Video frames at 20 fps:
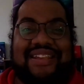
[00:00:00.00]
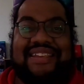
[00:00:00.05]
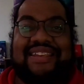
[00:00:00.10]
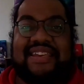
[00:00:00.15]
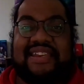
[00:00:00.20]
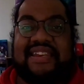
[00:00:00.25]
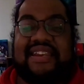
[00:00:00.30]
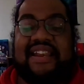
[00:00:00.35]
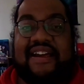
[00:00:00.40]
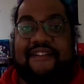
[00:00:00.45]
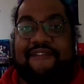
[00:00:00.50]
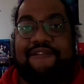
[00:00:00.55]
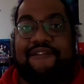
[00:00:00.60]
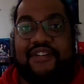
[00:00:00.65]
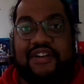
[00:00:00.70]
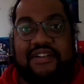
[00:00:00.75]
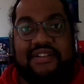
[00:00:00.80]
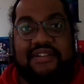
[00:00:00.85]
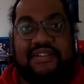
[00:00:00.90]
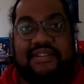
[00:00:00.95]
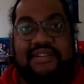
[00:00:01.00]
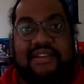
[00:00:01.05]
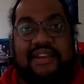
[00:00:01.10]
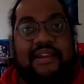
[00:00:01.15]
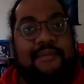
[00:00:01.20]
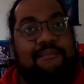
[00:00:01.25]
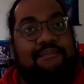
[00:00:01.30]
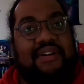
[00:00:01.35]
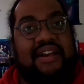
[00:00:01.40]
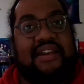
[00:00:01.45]
to get it at first,
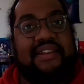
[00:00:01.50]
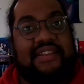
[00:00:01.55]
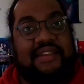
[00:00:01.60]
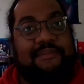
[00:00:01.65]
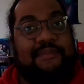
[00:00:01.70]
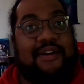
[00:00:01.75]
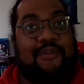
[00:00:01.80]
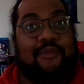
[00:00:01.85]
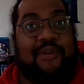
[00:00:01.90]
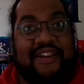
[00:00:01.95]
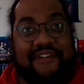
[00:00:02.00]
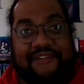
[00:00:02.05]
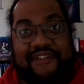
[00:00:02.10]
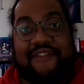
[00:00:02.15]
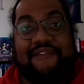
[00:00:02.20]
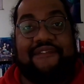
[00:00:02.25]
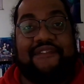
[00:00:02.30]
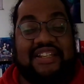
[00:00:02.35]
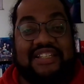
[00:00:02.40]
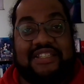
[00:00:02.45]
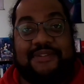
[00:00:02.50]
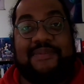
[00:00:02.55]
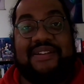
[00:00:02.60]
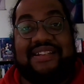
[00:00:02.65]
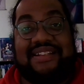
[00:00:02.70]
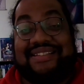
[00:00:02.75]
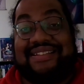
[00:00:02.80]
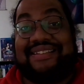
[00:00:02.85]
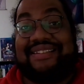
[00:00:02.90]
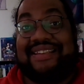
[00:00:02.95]
but then my wife convinced
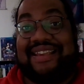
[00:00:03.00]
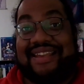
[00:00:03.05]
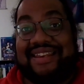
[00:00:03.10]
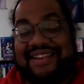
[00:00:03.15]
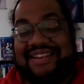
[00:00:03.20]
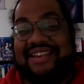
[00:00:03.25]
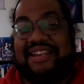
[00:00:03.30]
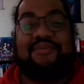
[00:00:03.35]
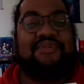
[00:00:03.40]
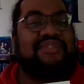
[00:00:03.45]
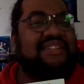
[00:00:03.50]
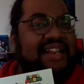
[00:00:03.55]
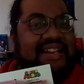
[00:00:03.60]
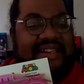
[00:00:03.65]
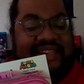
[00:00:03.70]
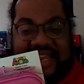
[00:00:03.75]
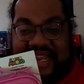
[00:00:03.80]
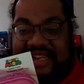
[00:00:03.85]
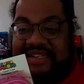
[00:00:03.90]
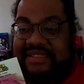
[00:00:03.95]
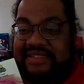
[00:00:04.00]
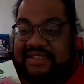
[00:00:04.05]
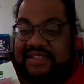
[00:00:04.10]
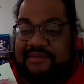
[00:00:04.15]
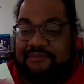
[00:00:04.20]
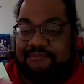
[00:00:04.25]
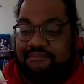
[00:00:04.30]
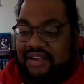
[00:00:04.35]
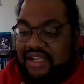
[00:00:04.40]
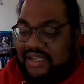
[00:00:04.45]
me to get it. It was like
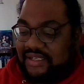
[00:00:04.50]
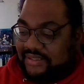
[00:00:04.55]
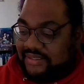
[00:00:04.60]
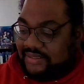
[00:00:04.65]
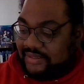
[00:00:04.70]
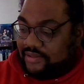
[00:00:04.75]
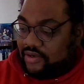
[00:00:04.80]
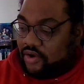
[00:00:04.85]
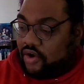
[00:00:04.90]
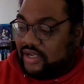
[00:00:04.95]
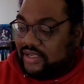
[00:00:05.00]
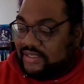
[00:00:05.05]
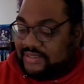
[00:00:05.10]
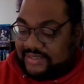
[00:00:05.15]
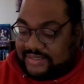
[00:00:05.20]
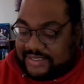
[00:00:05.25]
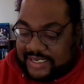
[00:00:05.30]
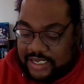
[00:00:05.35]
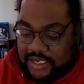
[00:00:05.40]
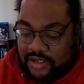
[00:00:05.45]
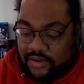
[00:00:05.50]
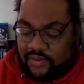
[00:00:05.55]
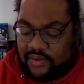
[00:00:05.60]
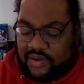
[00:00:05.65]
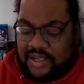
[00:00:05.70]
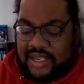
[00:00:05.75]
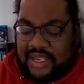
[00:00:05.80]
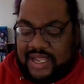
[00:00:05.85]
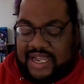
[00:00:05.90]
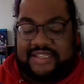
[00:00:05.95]
19 bucks on sale.
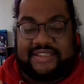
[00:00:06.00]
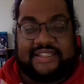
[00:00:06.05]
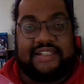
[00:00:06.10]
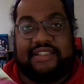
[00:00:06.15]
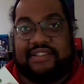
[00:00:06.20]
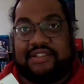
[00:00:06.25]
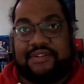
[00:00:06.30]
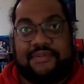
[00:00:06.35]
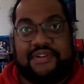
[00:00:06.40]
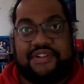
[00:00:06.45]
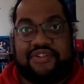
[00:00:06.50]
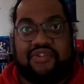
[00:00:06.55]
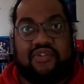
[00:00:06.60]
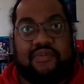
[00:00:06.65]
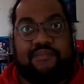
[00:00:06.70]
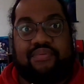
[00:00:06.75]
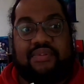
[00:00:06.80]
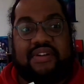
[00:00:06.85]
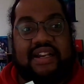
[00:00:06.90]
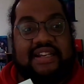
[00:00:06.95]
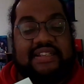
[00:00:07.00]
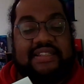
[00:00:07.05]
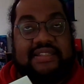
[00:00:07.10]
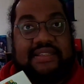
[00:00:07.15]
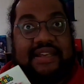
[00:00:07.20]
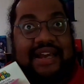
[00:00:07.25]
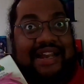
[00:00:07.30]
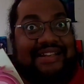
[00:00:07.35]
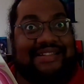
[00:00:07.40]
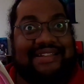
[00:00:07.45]
I think the original
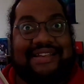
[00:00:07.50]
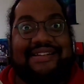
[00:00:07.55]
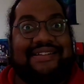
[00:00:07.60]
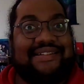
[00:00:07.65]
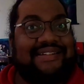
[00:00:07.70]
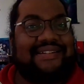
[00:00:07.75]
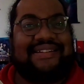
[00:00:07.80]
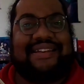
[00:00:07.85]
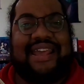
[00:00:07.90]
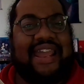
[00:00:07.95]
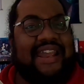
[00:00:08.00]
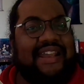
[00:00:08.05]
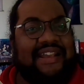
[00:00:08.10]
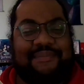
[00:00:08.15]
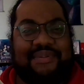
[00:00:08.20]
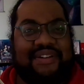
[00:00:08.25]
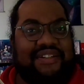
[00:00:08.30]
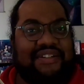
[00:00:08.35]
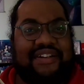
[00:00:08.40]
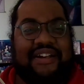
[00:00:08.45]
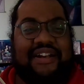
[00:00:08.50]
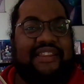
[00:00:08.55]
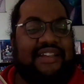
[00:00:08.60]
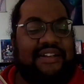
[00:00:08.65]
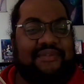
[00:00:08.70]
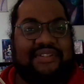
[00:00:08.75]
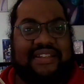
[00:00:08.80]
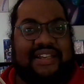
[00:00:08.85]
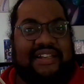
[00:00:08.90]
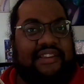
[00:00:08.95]
price, I didn't take a picture, I think
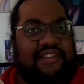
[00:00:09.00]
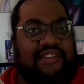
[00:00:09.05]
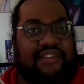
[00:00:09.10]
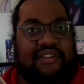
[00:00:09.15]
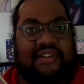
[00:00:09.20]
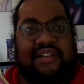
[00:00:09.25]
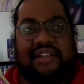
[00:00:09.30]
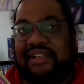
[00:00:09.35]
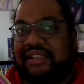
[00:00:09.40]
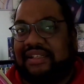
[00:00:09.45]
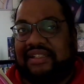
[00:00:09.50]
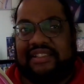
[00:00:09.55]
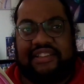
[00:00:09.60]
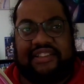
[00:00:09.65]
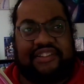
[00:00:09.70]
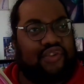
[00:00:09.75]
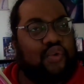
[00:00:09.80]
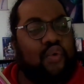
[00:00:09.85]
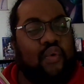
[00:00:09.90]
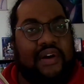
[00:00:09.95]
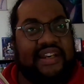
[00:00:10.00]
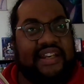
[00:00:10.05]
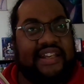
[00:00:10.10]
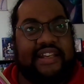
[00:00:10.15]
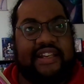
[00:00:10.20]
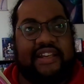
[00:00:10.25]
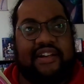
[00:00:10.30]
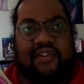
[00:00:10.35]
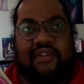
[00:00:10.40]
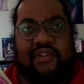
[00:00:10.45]
it was like
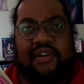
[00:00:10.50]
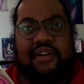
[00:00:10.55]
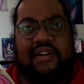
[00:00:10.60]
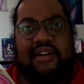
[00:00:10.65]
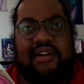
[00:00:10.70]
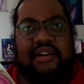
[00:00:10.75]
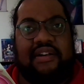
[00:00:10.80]
20 or